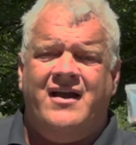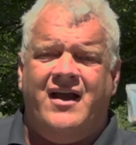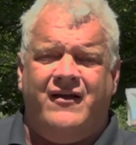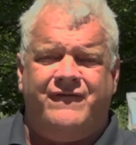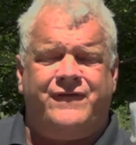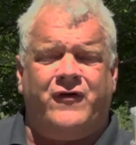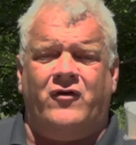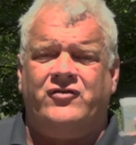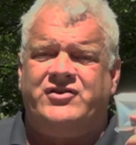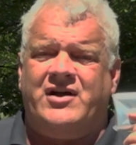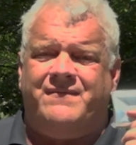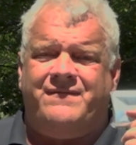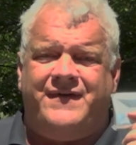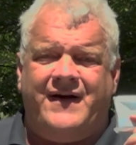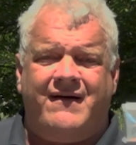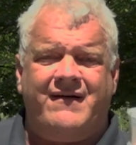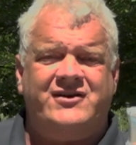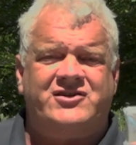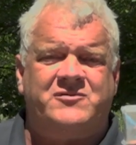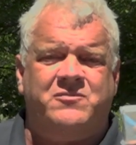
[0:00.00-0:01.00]
It folds up
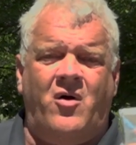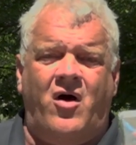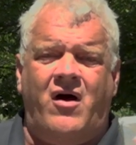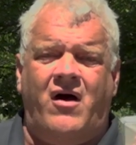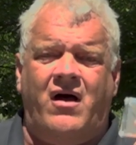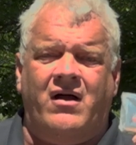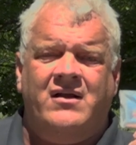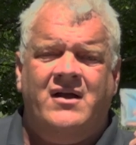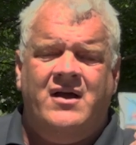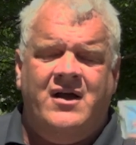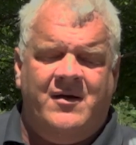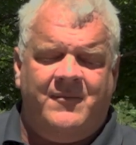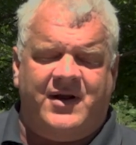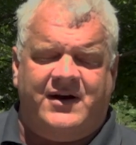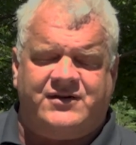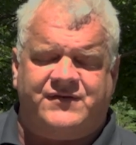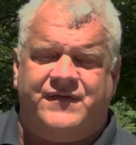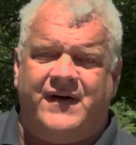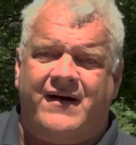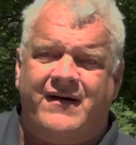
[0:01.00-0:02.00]
very small, but
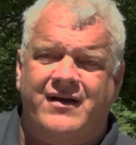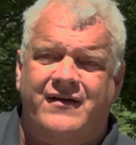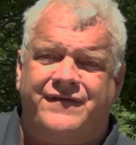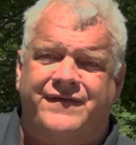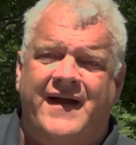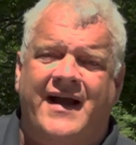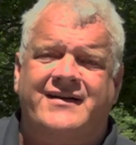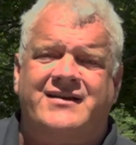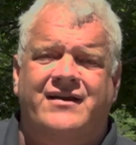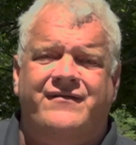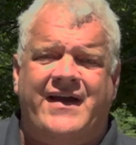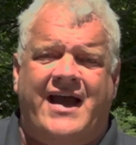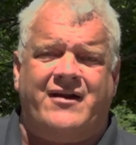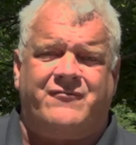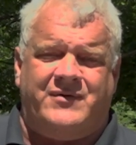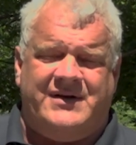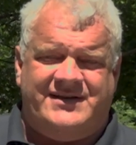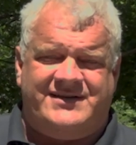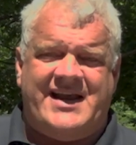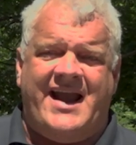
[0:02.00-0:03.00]
it's very effective
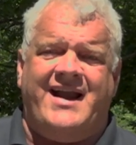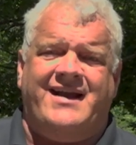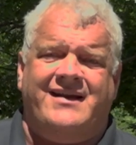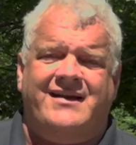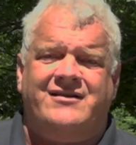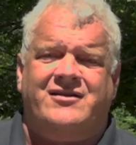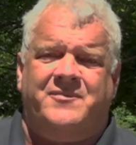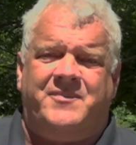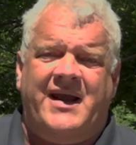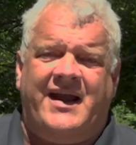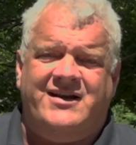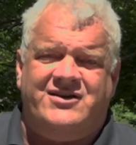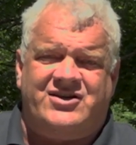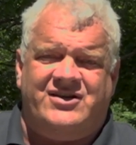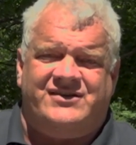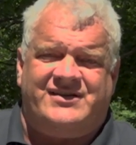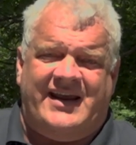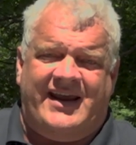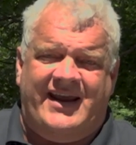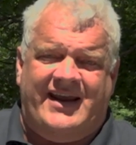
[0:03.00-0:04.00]
at retaining the
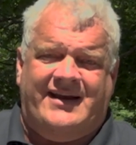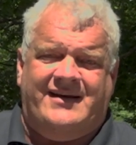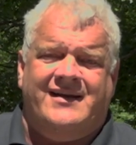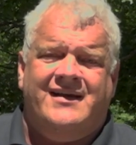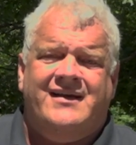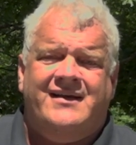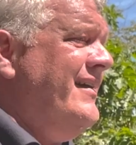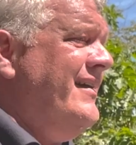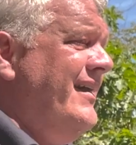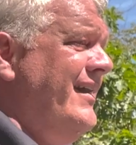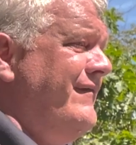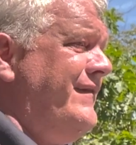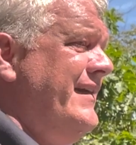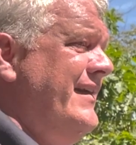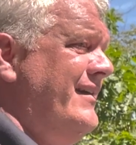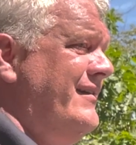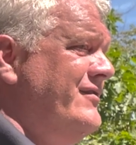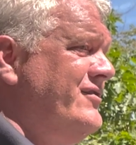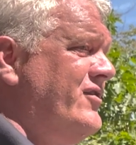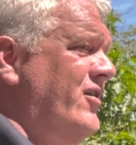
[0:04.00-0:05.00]
patient's heat if he
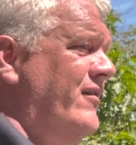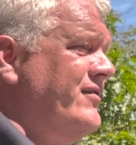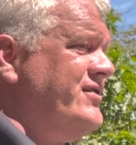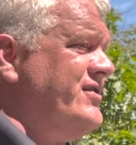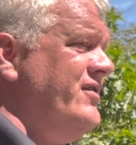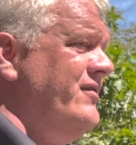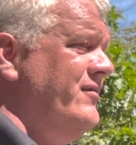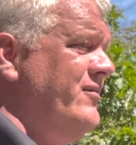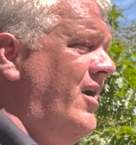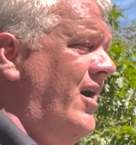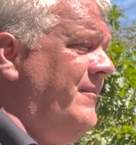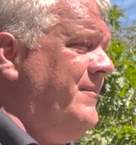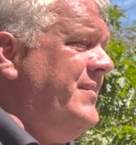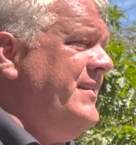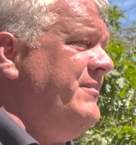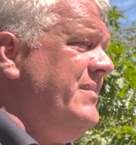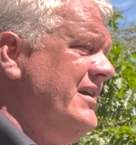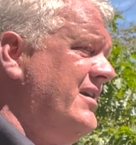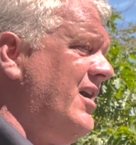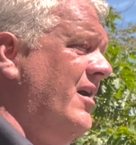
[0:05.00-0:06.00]
starts to
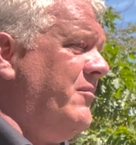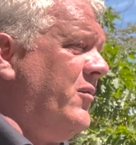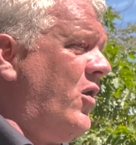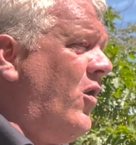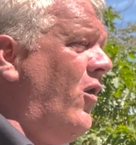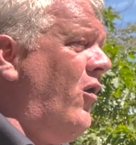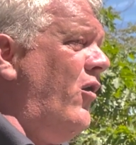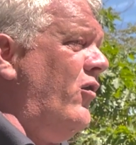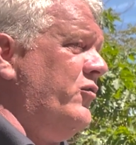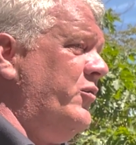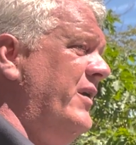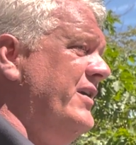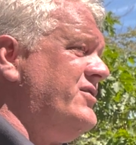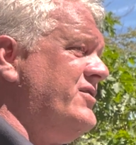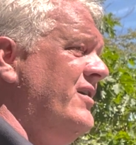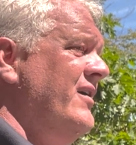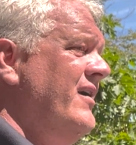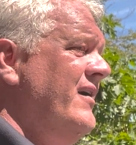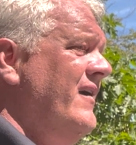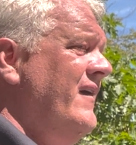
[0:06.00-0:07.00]
become cold, which